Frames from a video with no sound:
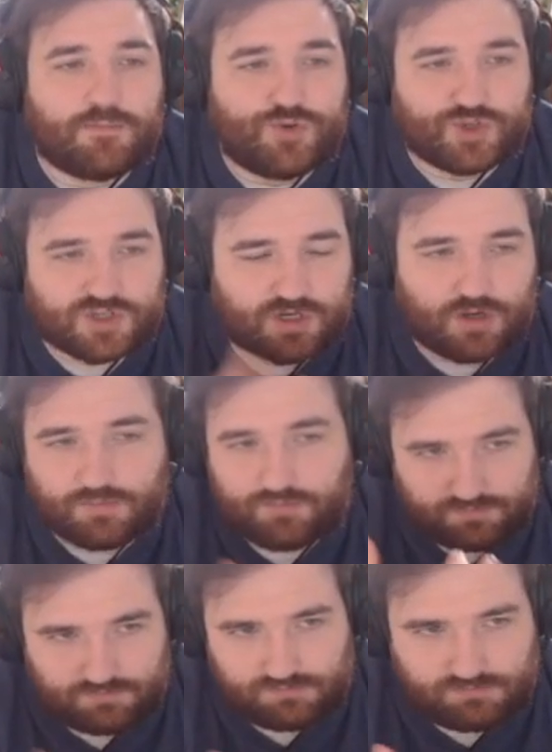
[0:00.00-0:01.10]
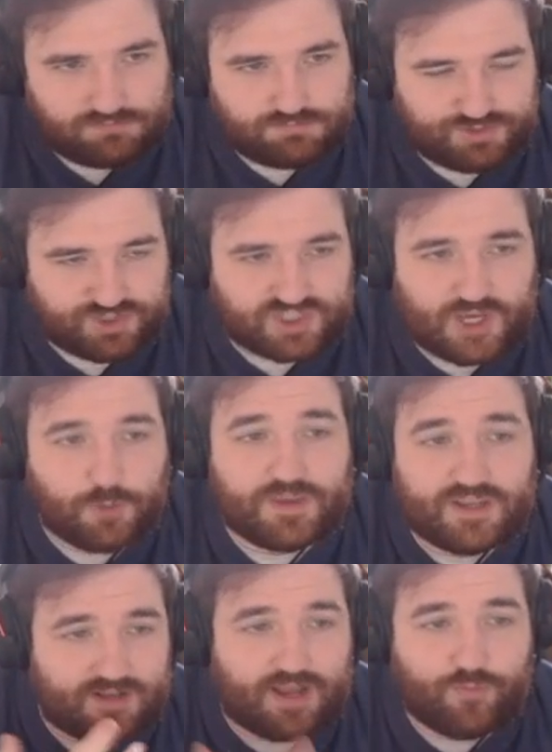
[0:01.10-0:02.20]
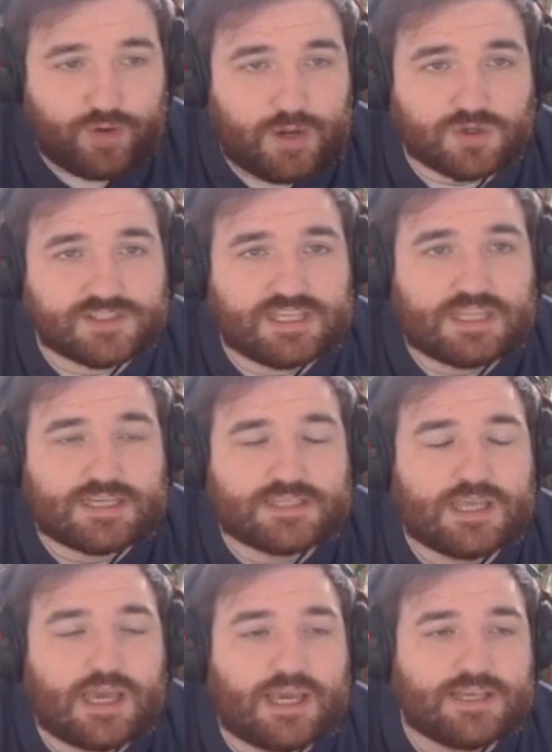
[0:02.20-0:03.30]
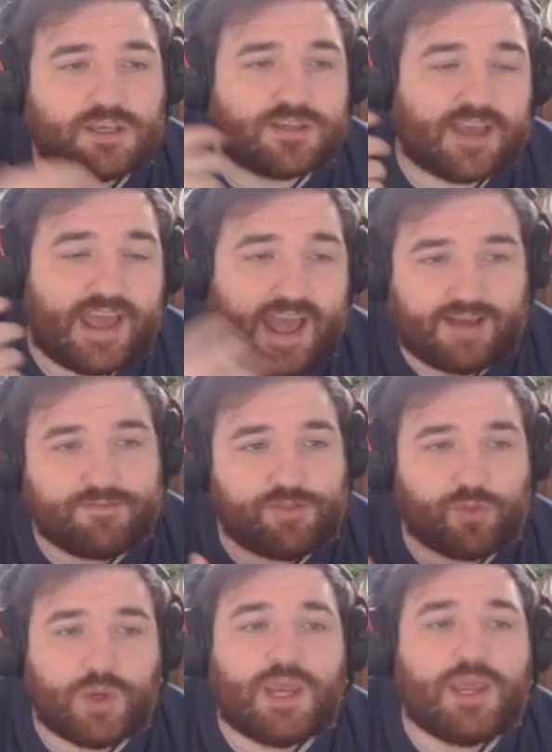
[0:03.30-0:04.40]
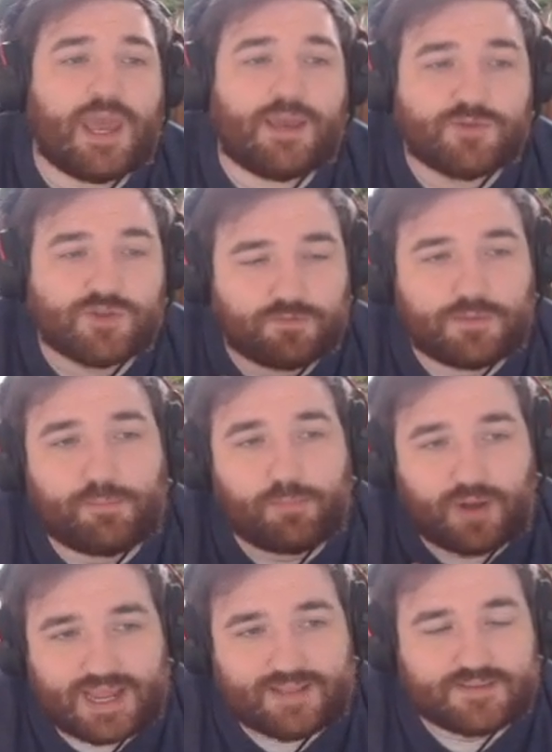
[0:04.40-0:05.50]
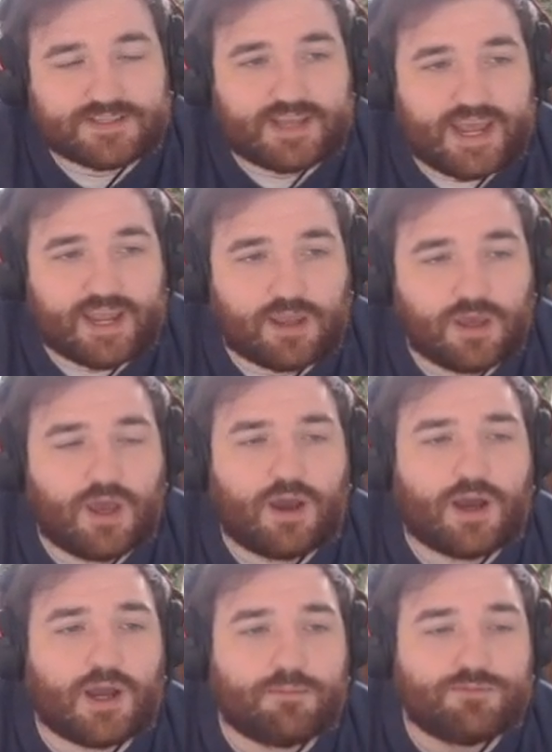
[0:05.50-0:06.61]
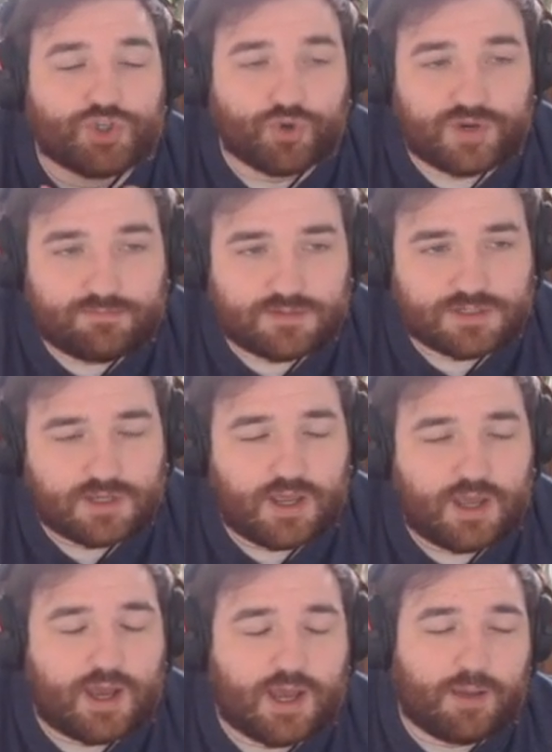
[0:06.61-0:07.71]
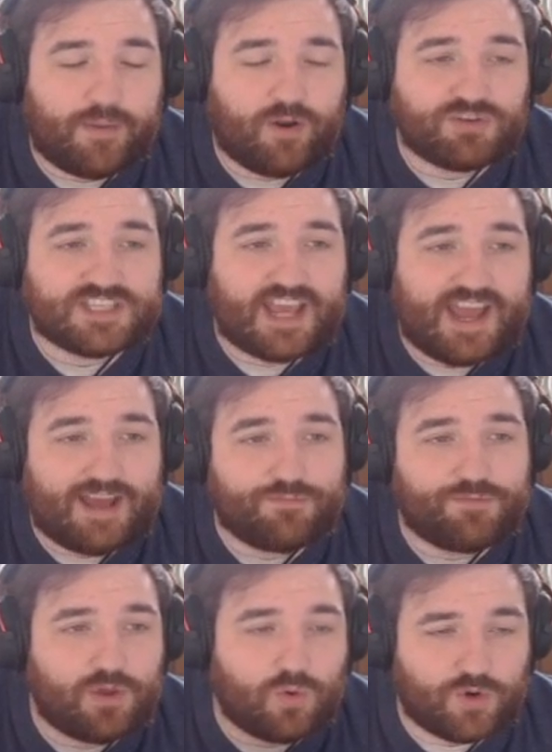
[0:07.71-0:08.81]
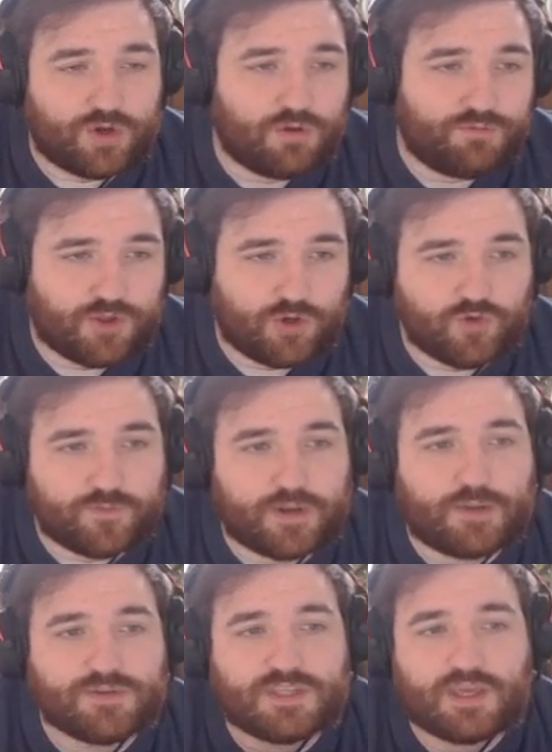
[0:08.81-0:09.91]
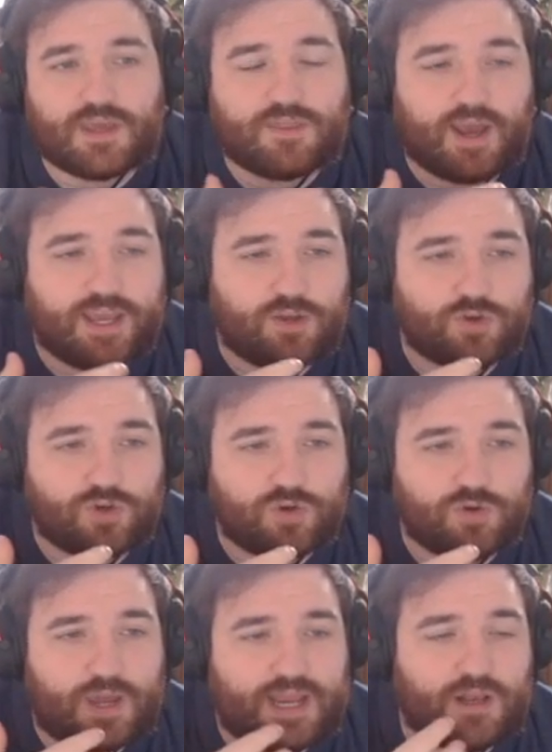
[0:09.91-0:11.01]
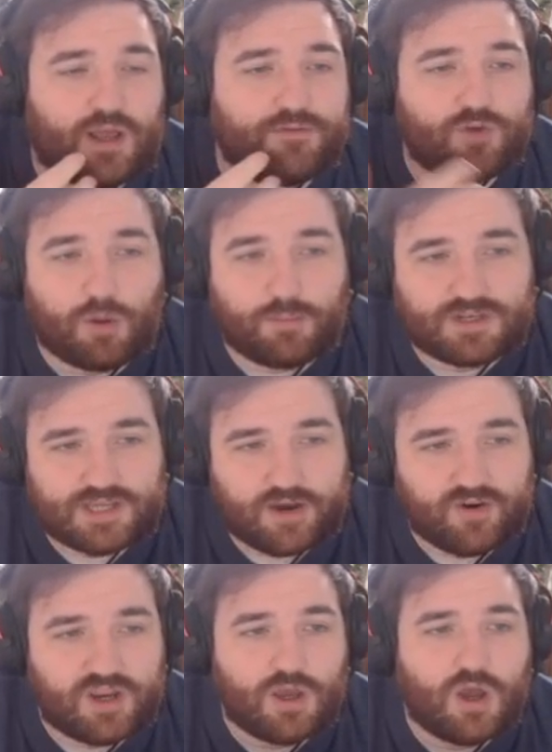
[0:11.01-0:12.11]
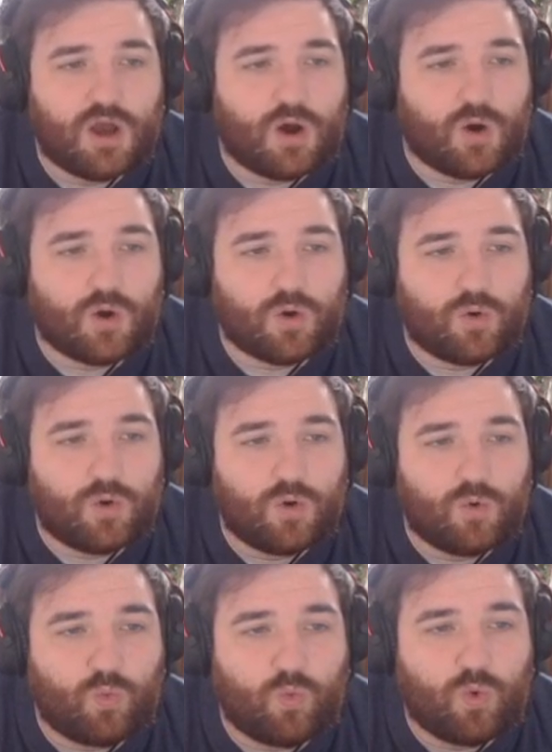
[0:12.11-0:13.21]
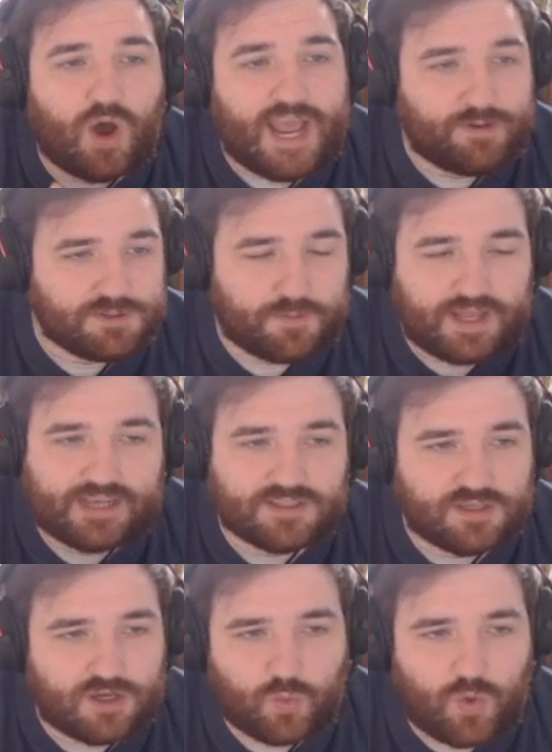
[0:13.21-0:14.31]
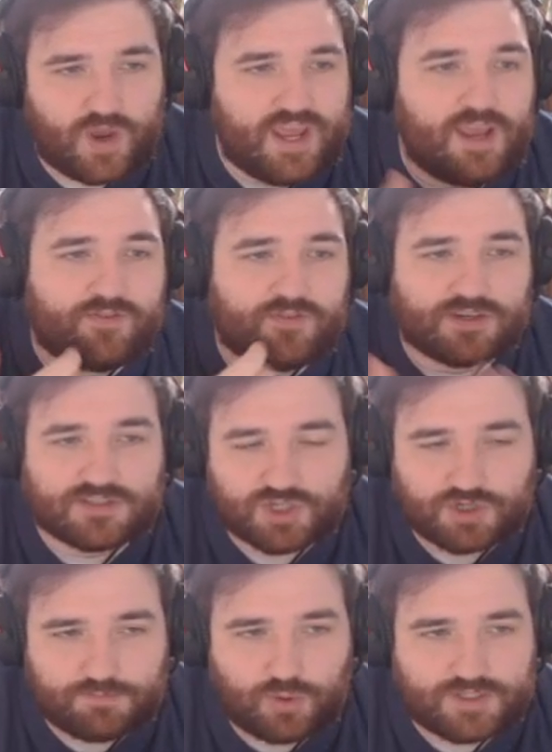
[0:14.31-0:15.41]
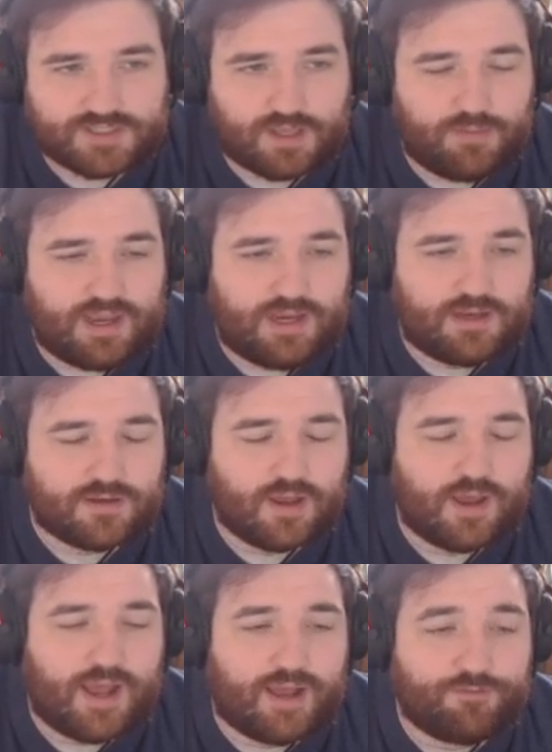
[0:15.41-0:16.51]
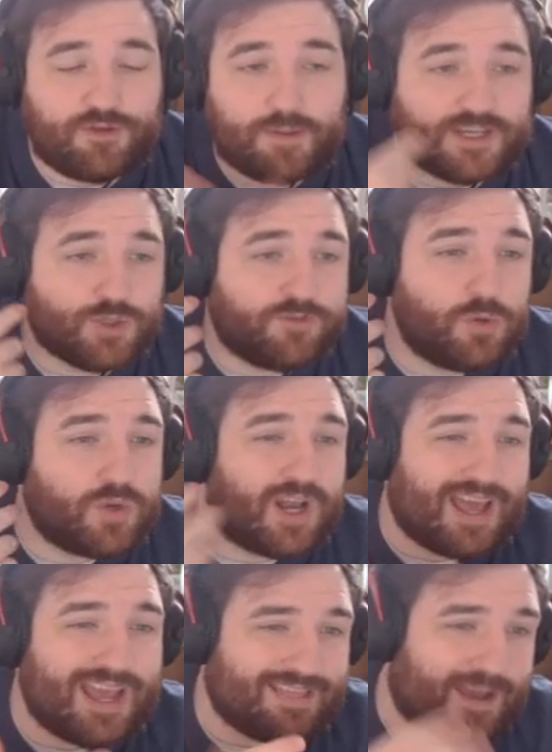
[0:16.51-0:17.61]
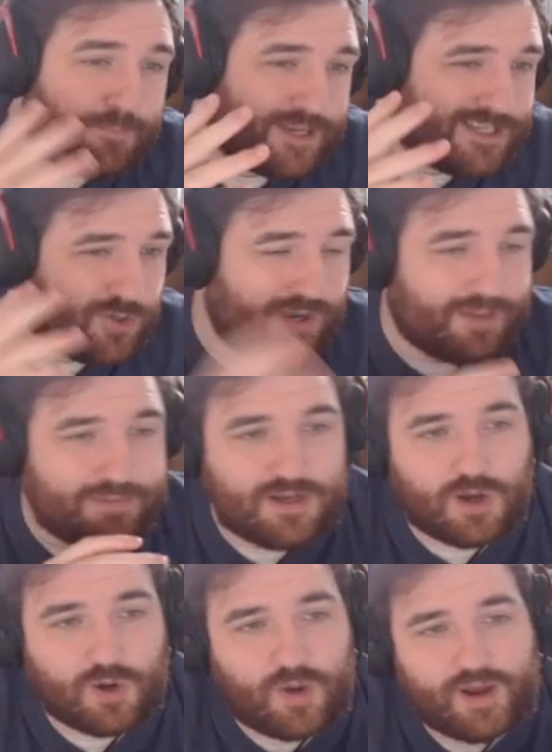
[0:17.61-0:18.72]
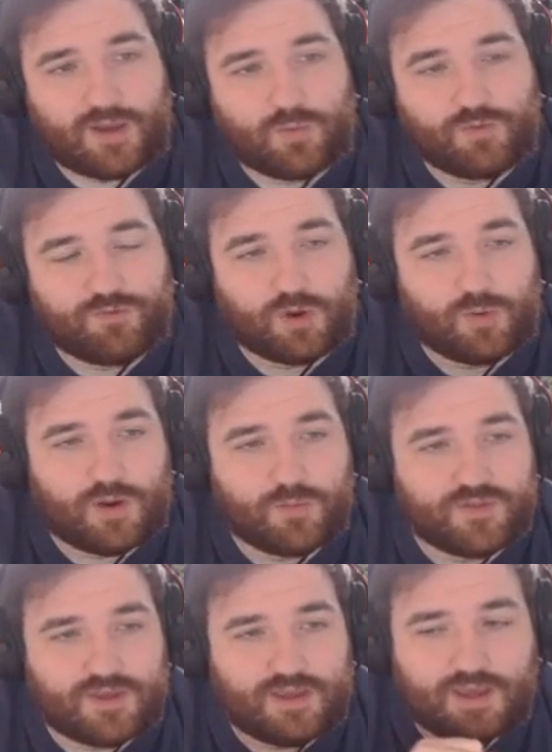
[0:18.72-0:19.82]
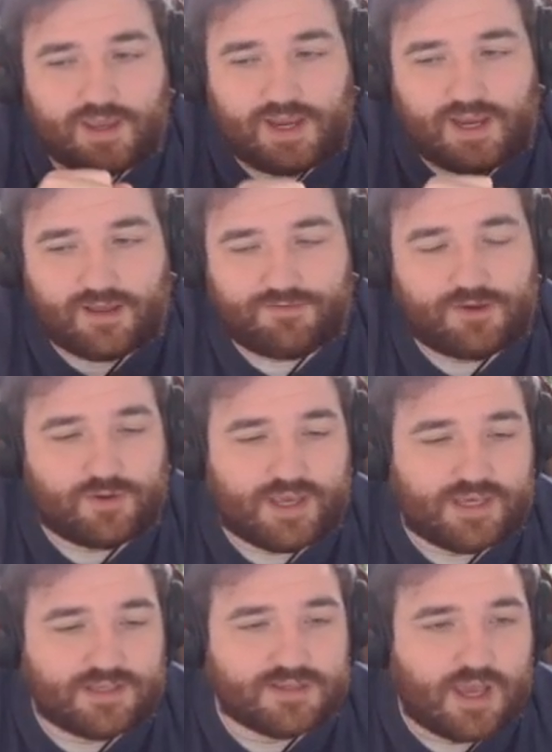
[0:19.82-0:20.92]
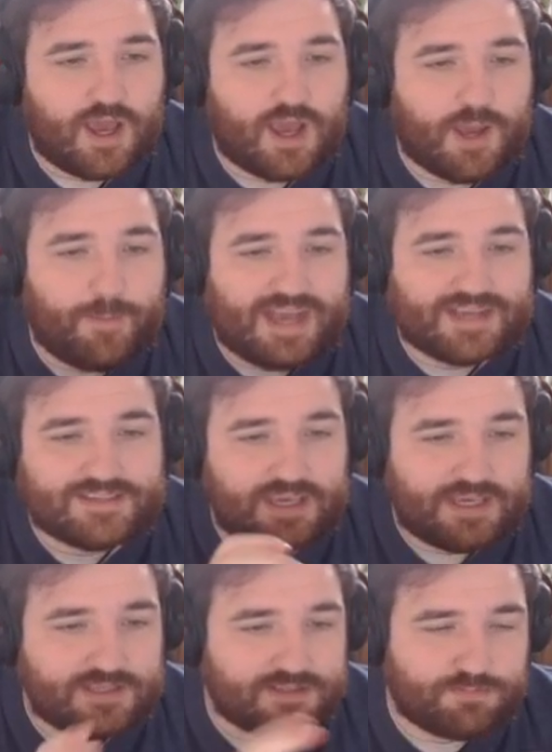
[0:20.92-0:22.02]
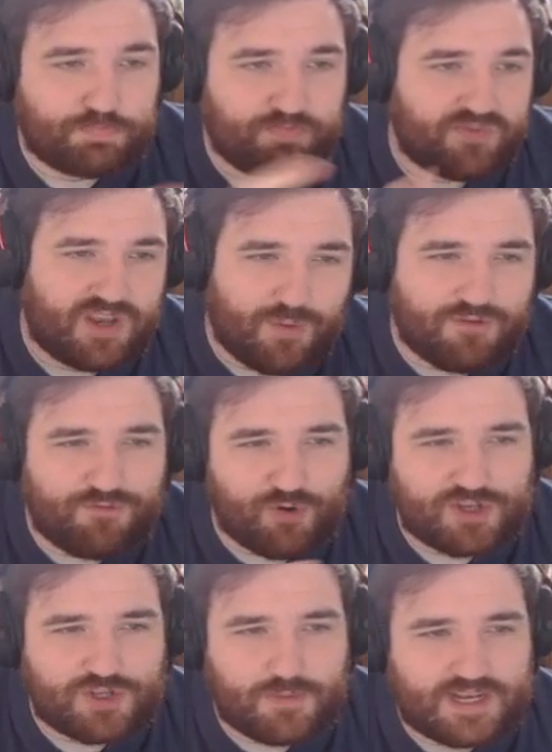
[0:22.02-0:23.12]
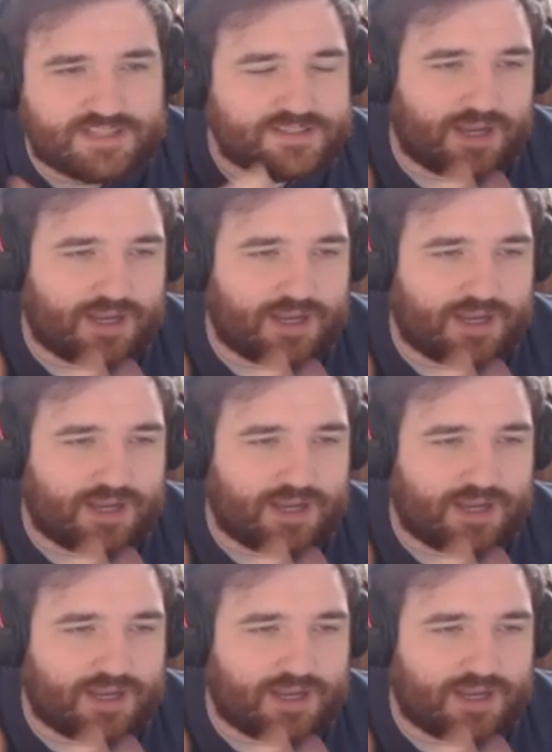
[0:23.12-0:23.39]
Just tell me, as I really want to see this, is because I have 3 games of me playing this deck streamed, and obviously I have the audio for those, but I was thinking that I could do a live commentary on why I was playing a certain way, the decision points I made, and feedback. So if you would like that, please do let me know, and I will follow up with it in a few days. As it is, we're at 42 minutes,